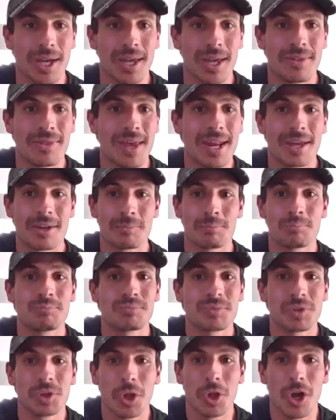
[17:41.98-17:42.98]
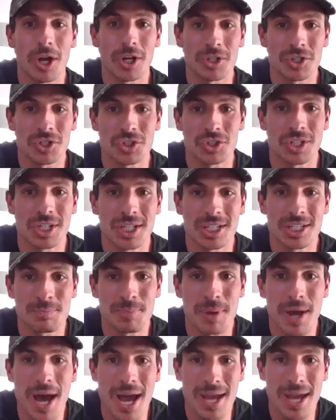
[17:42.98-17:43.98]
and then a large cheese
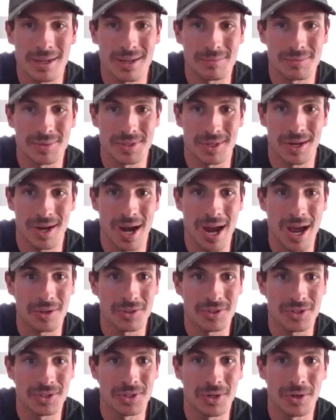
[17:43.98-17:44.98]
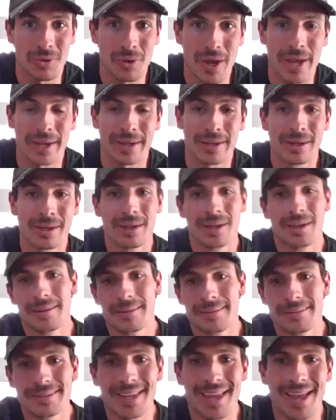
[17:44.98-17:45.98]
pie comes to your house, and you're like,
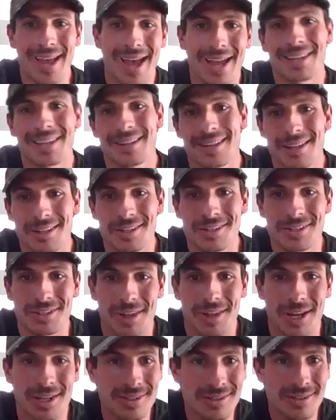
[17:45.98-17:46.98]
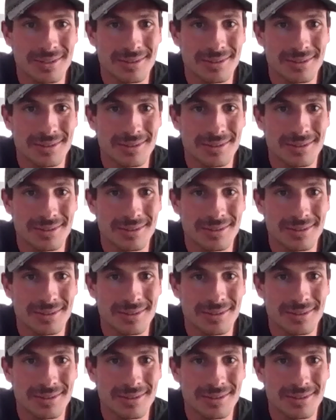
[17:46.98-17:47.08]
I can eat a slice. Yeah.